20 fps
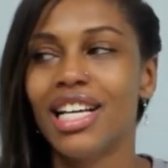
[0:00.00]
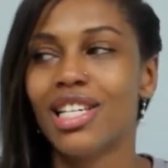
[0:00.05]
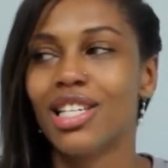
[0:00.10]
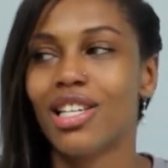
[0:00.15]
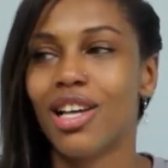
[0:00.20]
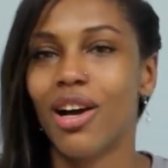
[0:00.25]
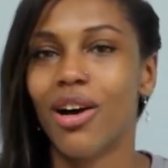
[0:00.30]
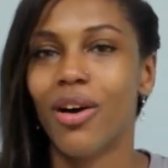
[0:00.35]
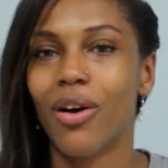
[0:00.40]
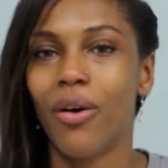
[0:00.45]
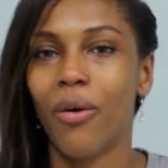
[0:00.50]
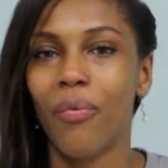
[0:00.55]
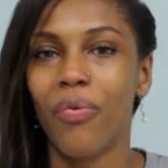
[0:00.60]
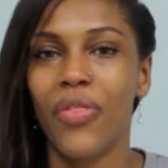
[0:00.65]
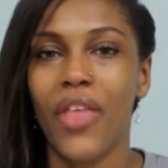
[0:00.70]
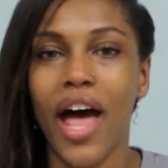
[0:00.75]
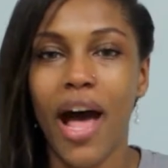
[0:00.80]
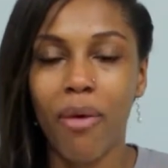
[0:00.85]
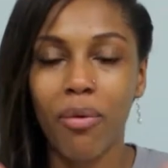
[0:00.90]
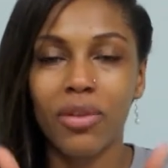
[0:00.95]
So
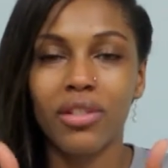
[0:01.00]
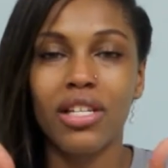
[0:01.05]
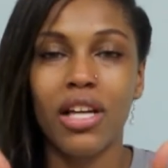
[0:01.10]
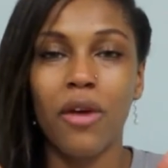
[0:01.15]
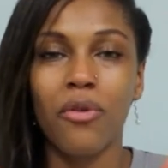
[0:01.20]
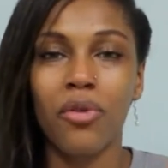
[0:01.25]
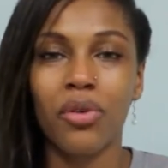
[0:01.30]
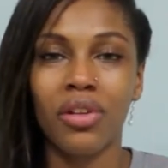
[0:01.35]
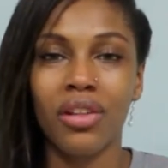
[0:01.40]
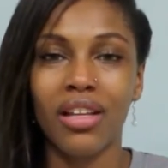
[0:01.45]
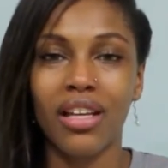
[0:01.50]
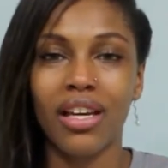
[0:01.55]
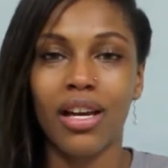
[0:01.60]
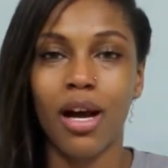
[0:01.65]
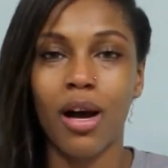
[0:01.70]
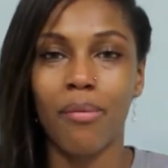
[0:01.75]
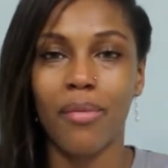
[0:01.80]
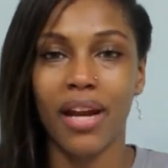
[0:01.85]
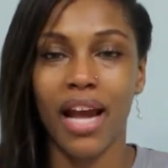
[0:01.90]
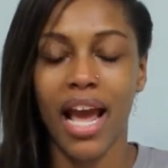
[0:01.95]
that will definitely
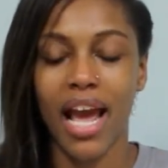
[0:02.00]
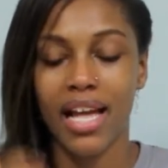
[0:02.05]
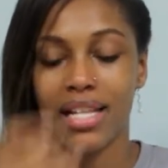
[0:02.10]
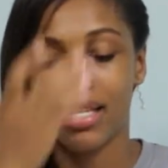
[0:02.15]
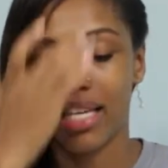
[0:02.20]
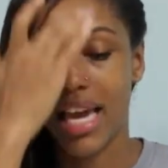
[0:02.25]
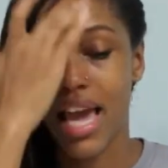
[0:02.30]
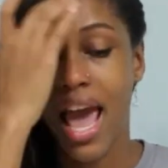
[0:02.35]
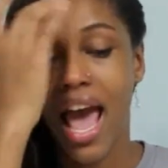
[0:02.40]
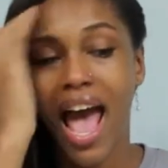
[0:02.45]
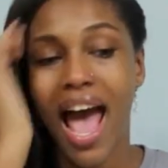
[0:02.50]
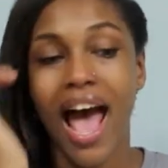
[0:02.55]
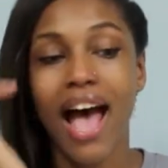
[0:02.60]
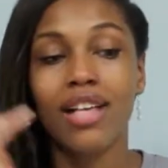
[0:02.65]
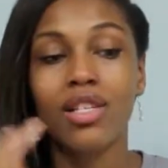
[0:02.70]
come in handy,